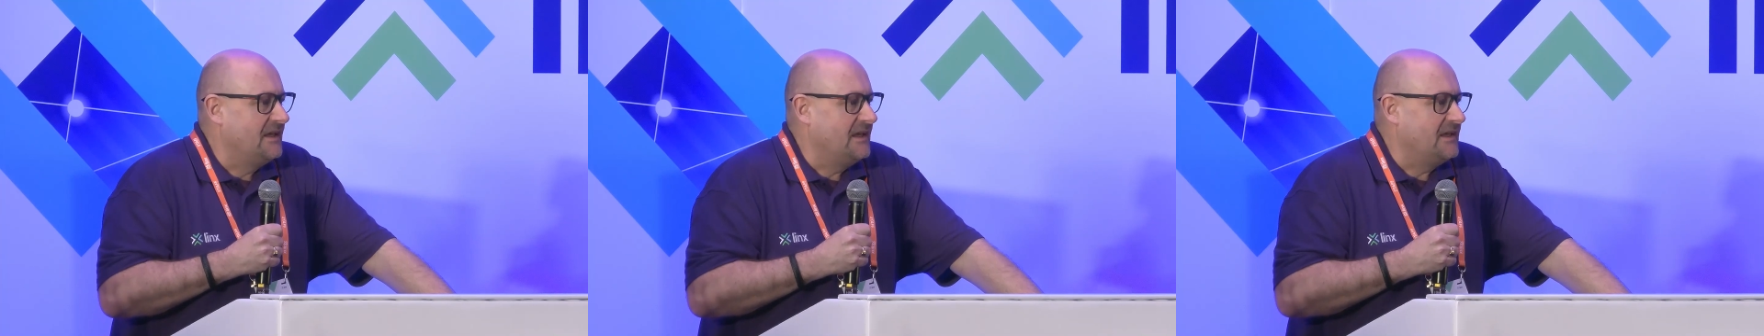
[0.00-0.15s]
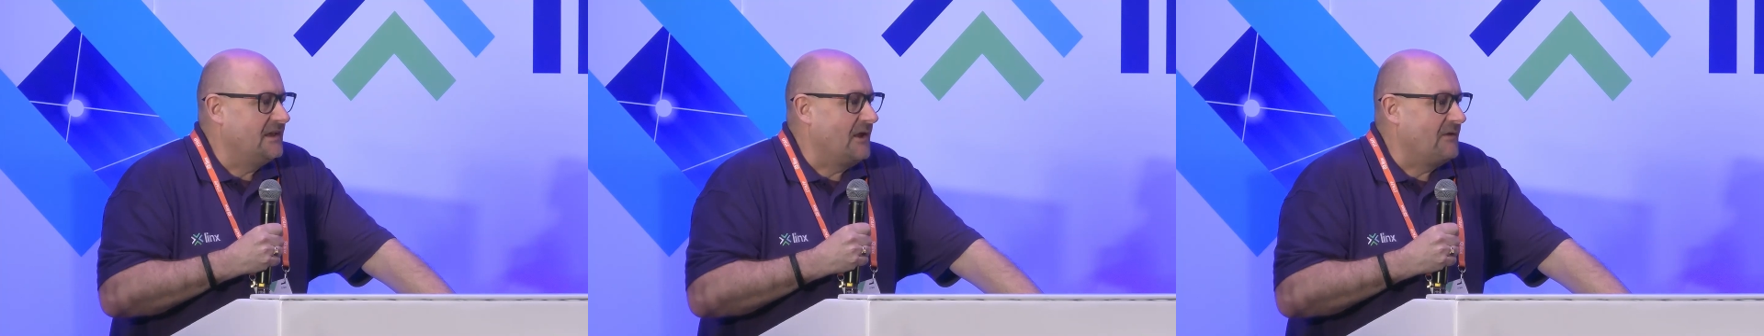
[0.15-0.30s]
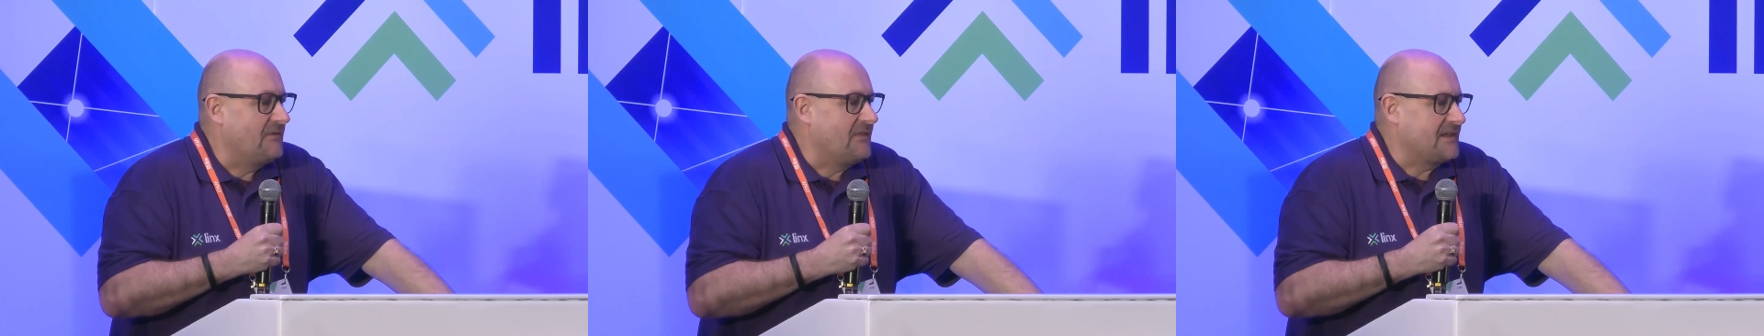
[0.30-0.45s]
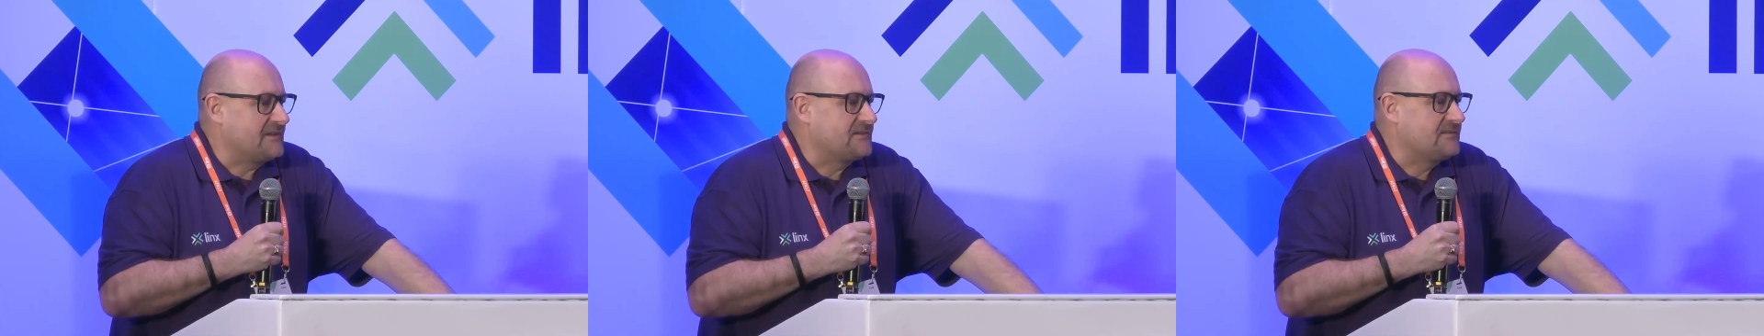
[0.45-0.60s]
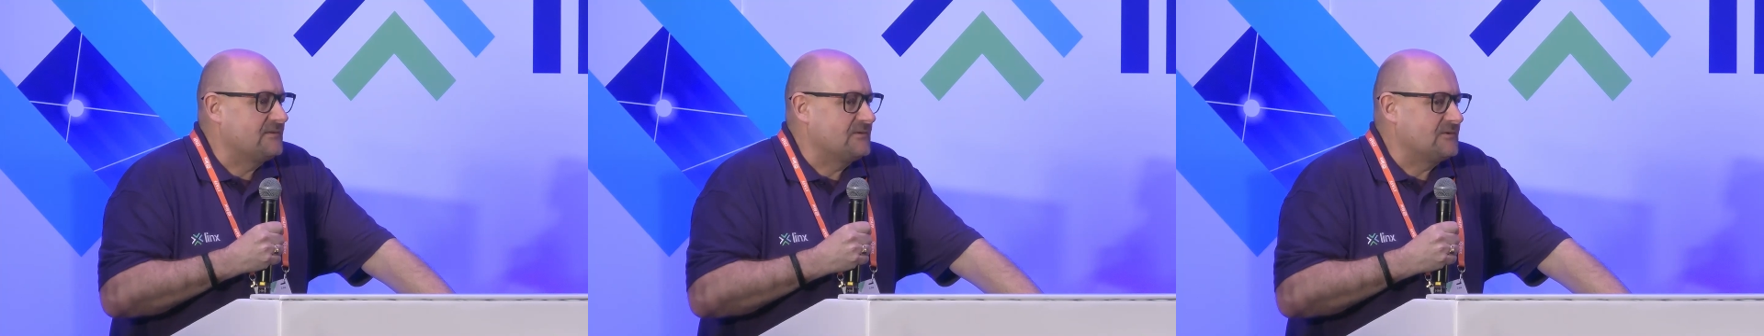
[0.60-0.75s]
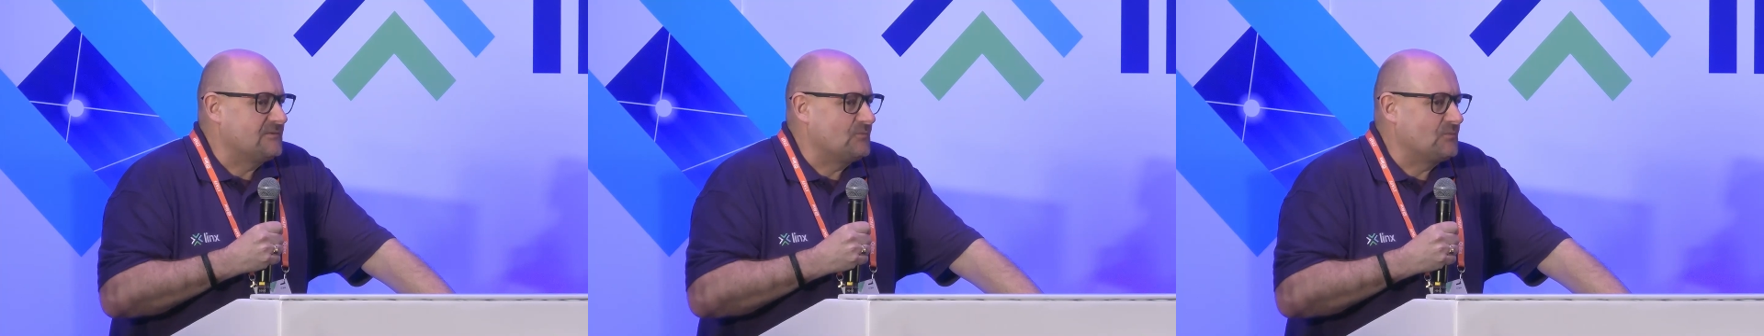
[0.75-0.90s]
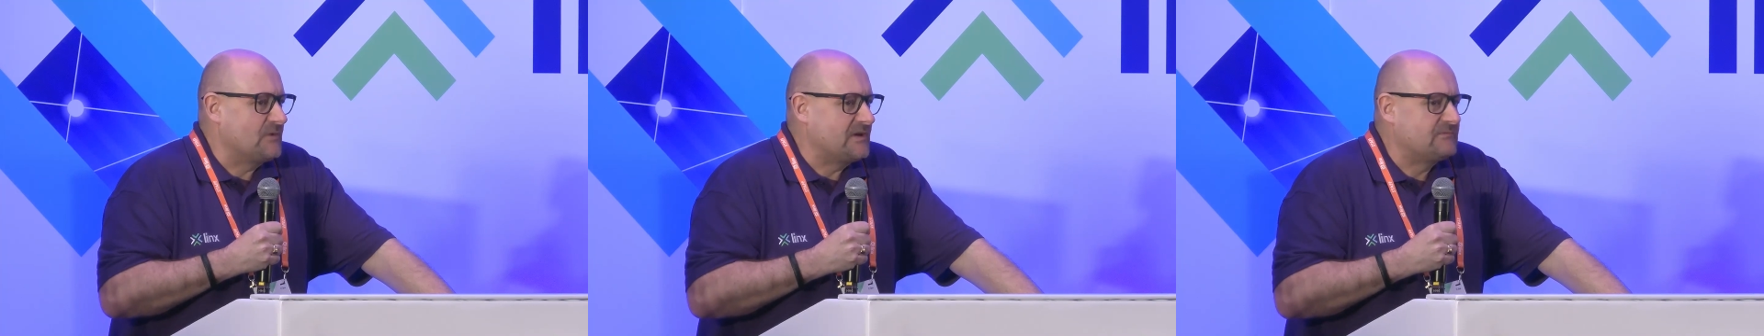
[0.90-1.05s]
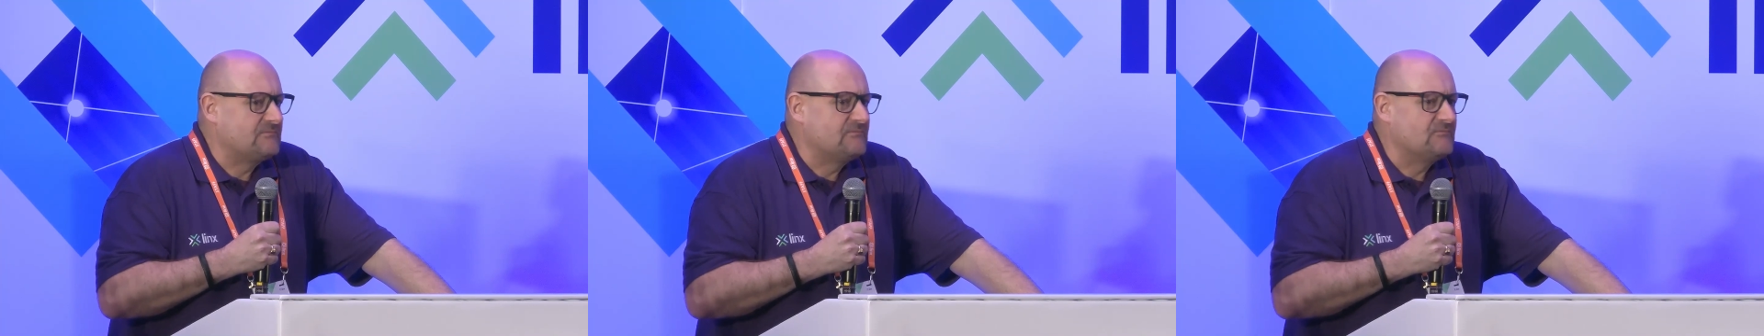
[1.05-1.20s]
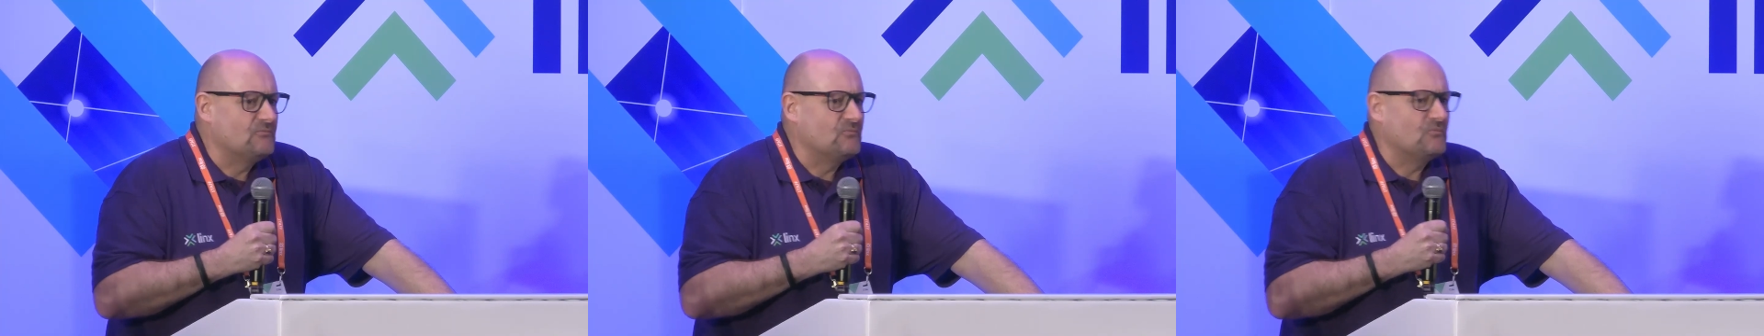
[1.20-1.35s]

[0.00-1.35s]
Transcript: you know, that's, we're,